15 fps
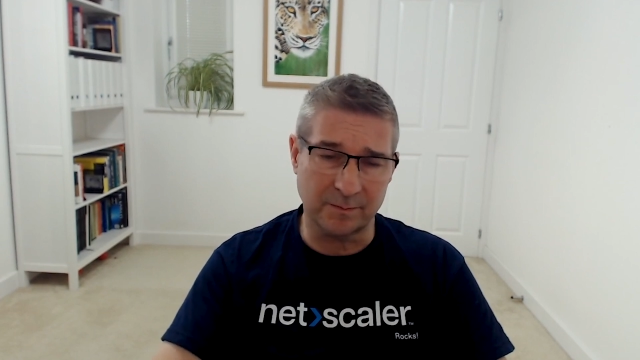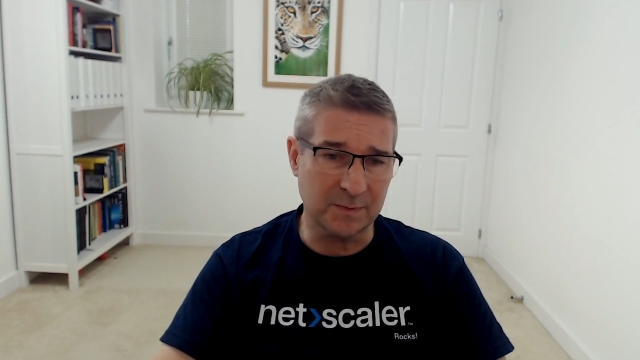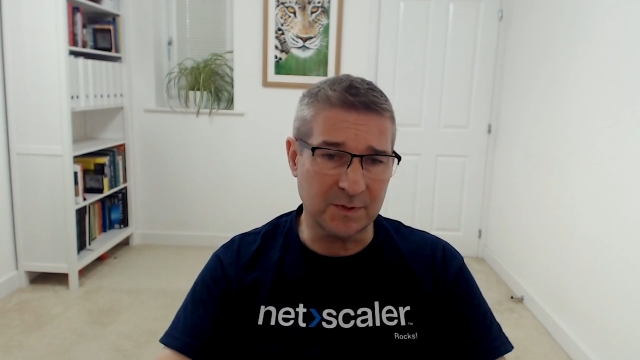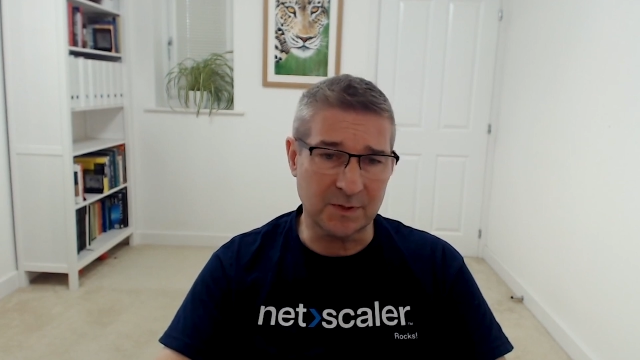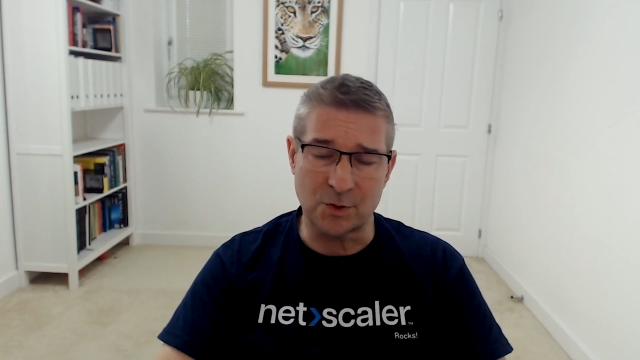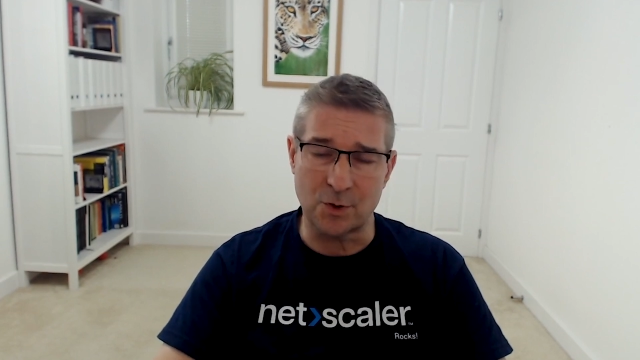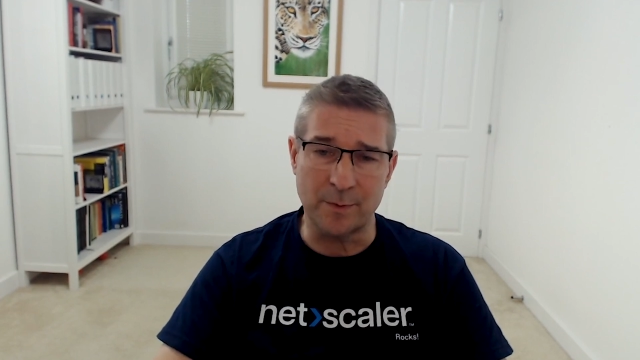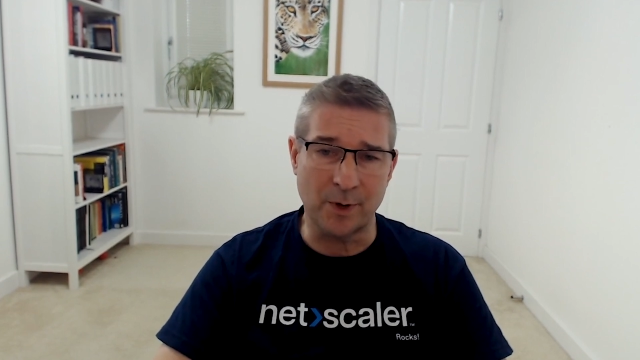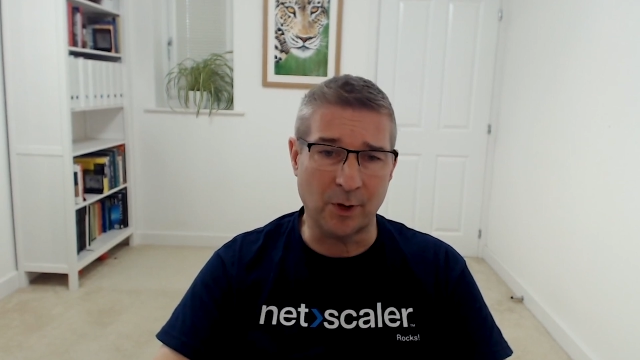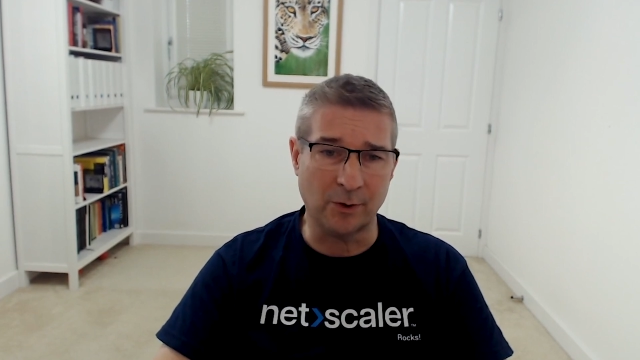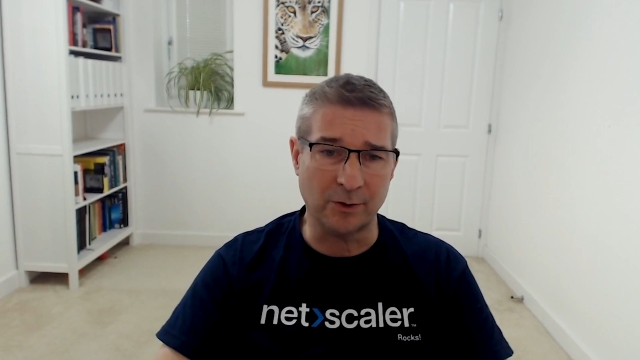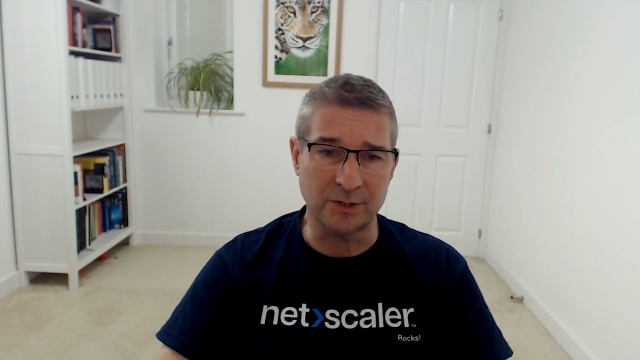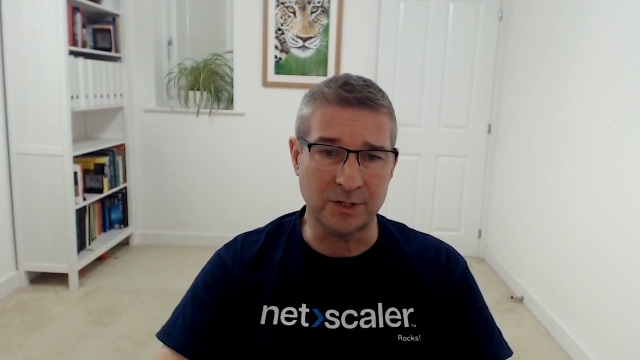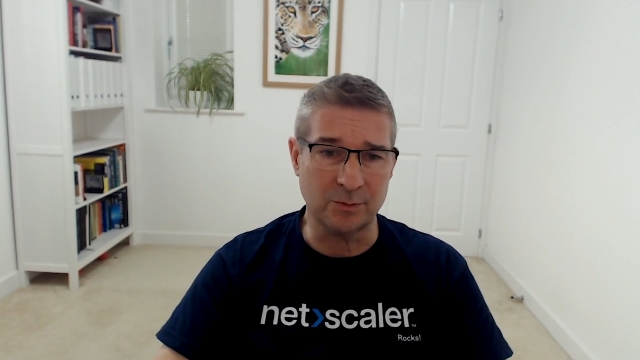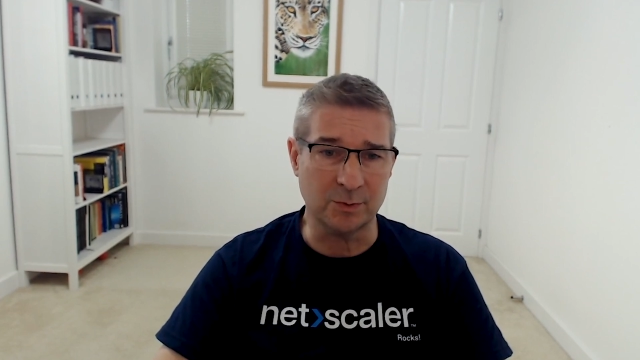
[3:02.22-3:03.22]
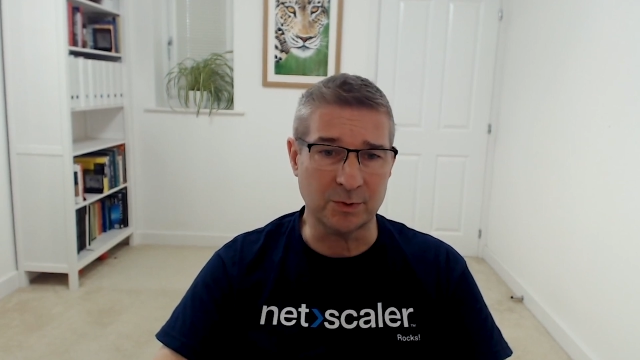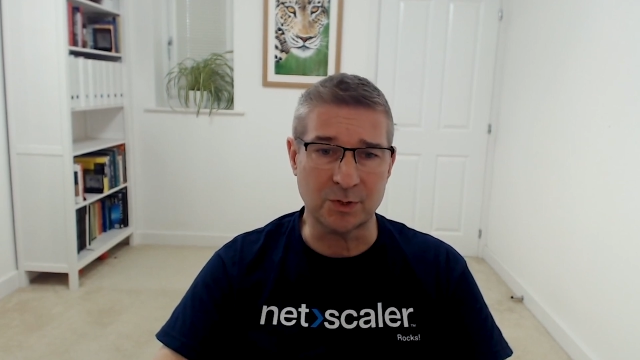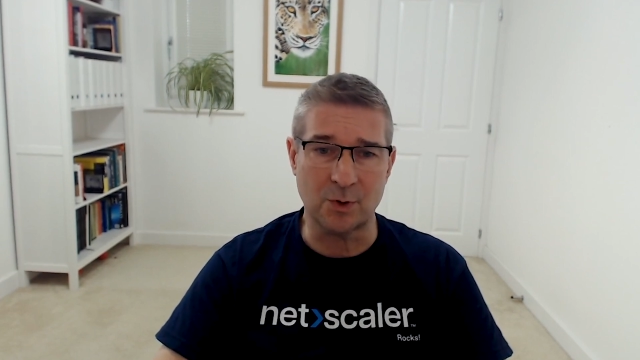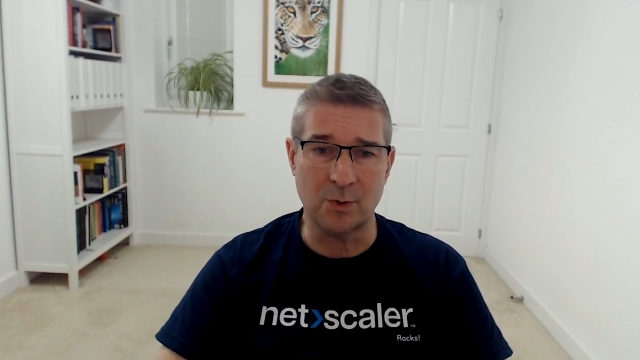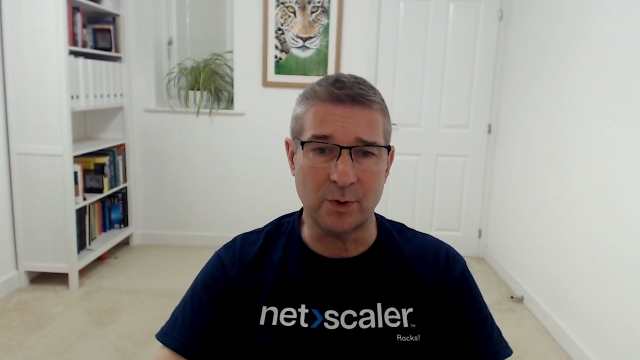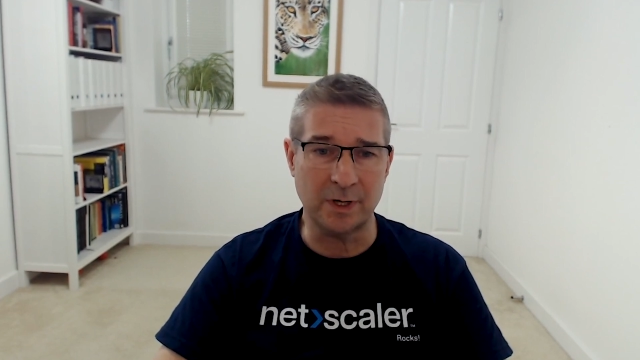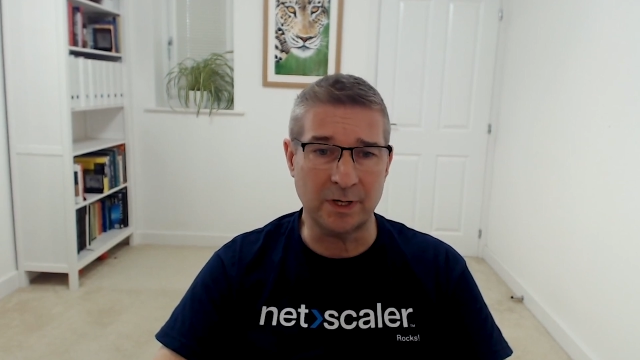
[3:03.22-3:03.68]
terminology was
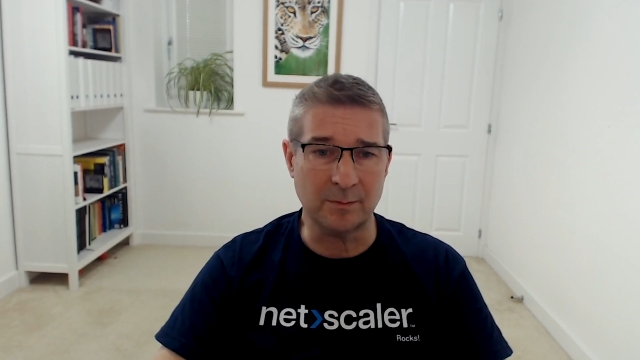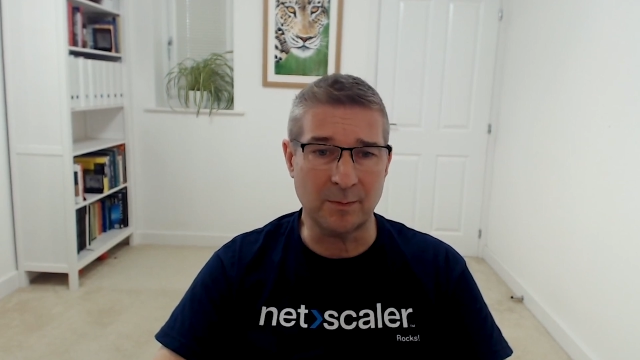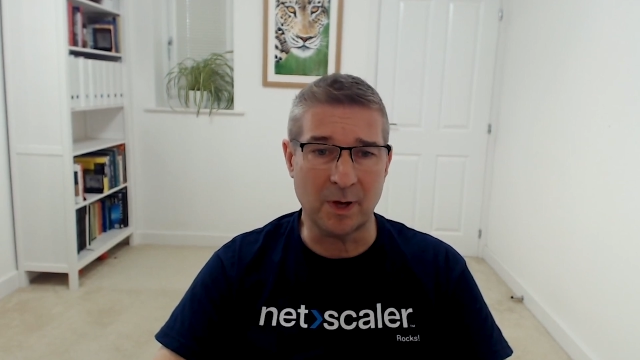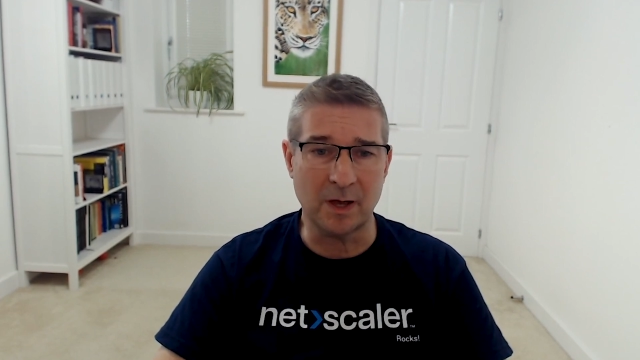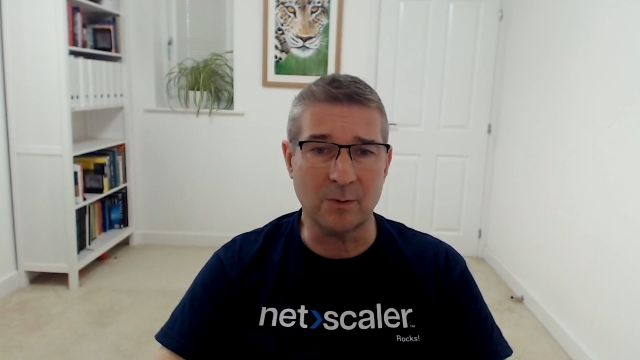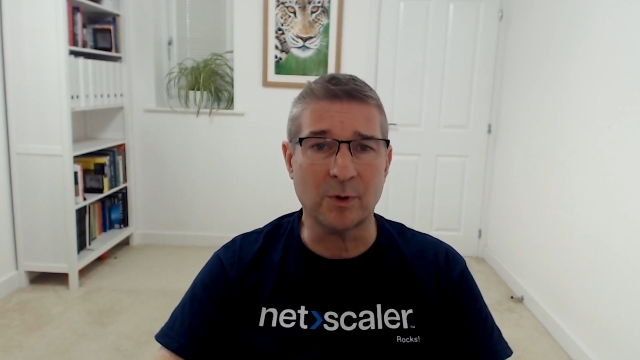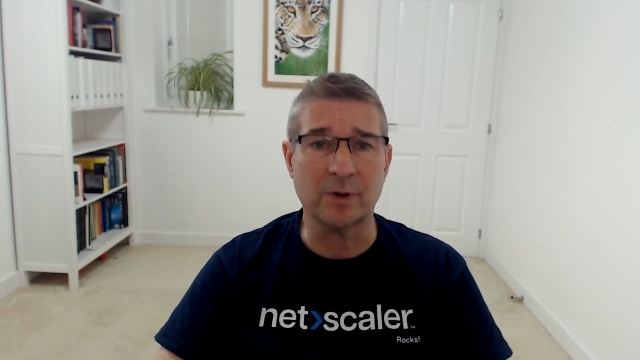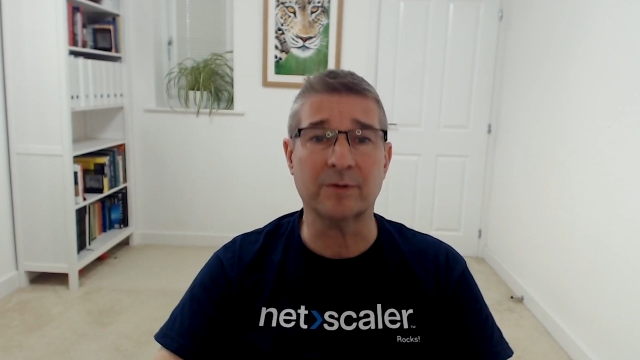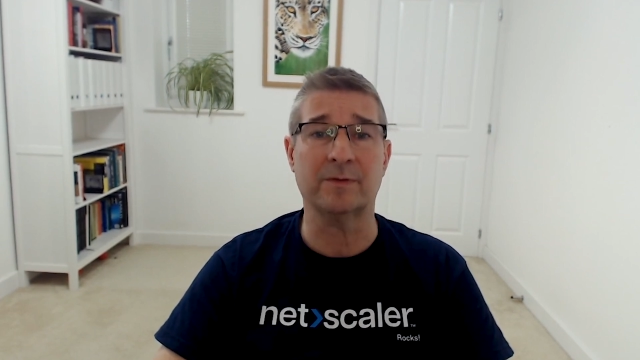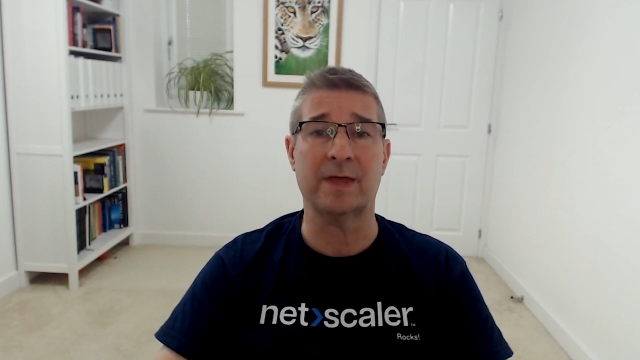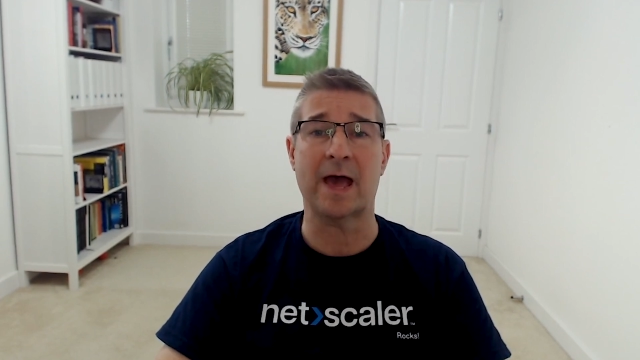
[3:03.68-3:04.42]
coined by one of the